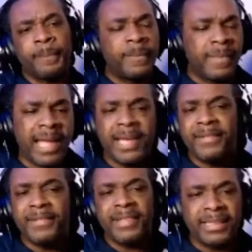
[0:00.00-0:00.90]
I
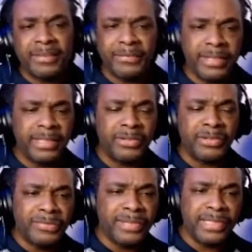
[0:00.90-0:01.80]
even like the video.
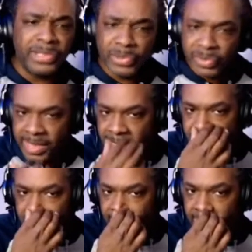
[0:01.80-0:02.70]
The video was like
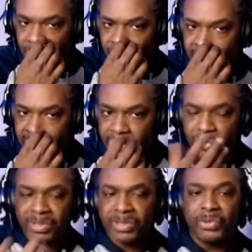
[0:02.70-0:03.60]
something to watch. It
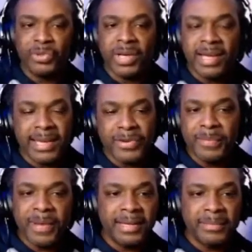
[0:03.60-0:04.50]
was a crew. It
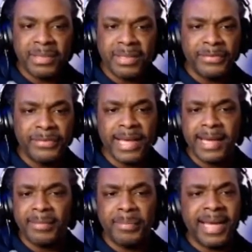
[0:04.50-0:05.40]
reminded me of
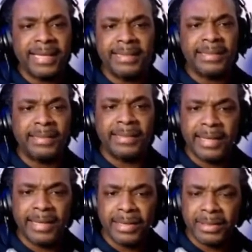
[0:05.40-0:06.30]
like back in the
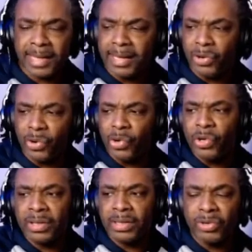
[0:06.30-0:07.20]
day, like
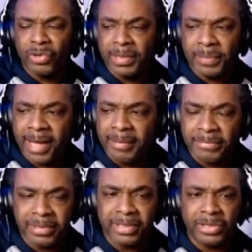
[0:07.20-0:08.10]
all the old hip hop
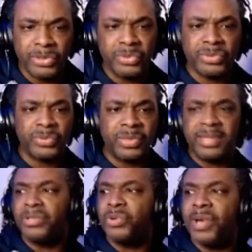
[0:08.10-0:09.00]
videos
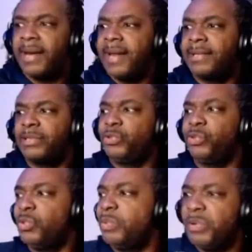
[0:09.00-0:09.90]
when you had like a
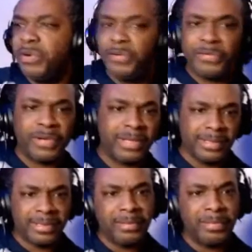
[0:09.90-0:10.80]
crew of motherfuckers
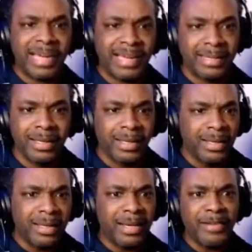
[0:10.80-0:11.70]
in the back,
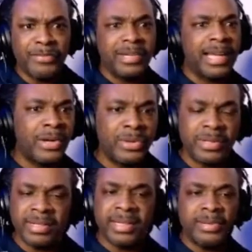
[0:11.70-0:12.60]
and every now
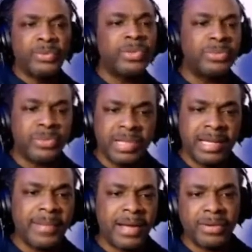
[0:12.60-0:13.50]
and then one would
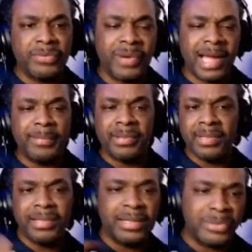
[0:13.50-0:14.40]
come out and rap, and
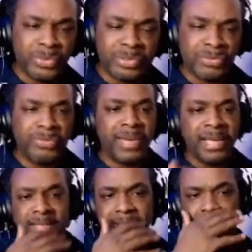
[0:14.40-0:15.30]
the other ones would
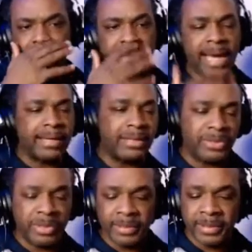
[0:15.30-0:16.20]
fade to the back. You know
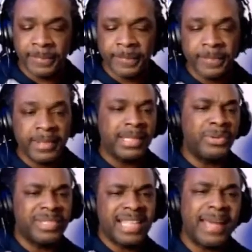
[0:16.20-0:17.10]
what I mean? It
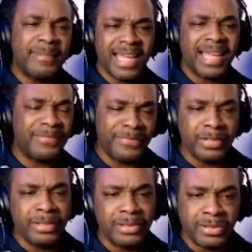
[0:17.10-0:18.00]
was hype, that
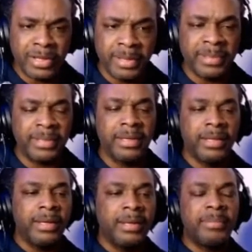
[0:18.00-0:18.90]
feeling. You know what I mean?
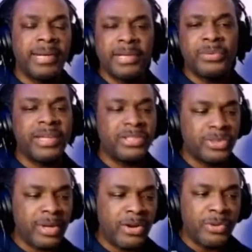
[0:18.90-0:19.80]
But anyways,
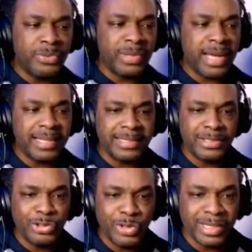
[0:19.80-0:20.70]
yo, I hope you guys
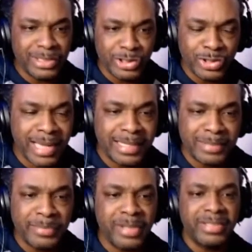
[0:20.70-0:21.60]
enjoyed this track
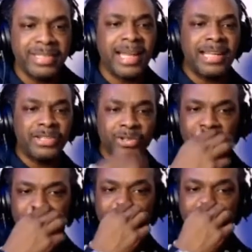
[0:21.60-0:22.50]
as much as I
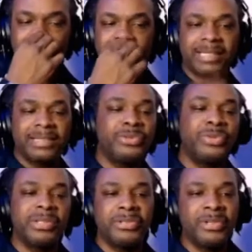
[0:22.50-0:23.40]
enjoy reacting to
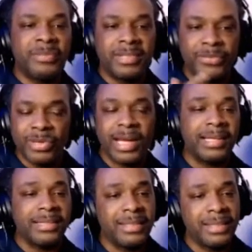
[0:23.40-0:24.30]
it. You know what I mean? If you
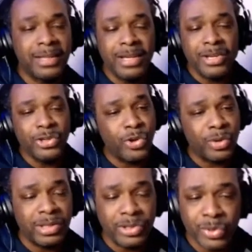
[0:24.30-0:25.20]
guys did, you
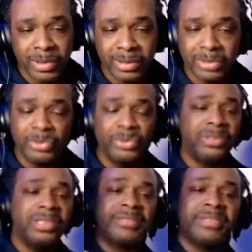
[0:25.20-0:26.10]
already know what to do.
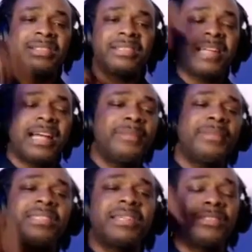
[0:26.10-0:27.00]
Leave it in the comment
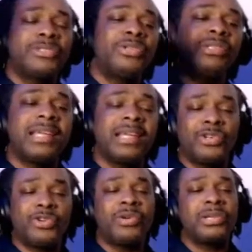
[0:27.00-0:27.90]
section all day
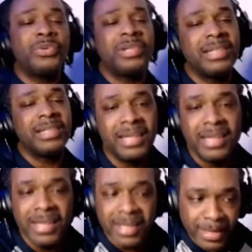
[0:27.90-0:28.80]
long and whatnot.
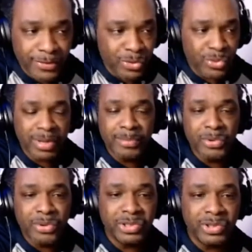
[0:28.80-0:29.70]
If you want
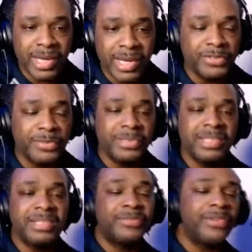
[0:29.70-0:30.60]
more tracks from
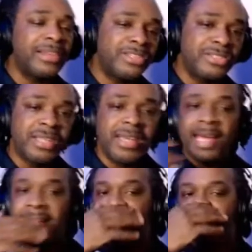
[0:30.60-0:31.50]
these fellas
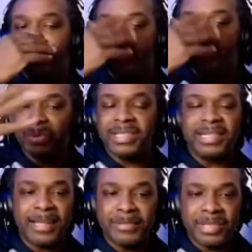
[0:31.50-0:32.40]
and these beautiful, and
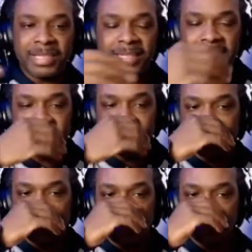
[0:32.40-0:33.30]
that, and that
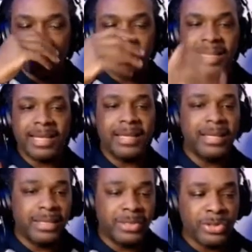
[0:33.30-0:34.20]
lady right there,
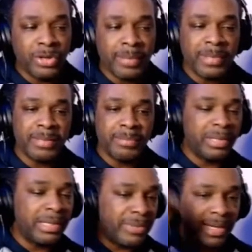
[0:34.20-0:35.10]
you know what I mean?
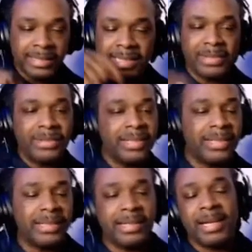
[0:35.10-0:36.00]
Put it right down there
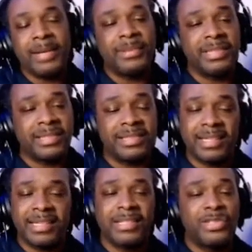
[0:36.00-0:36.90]
in the comment section. I
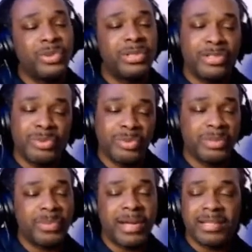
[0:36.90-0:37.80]
get to it as soon as
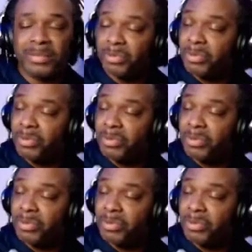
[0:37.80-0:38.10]
possible.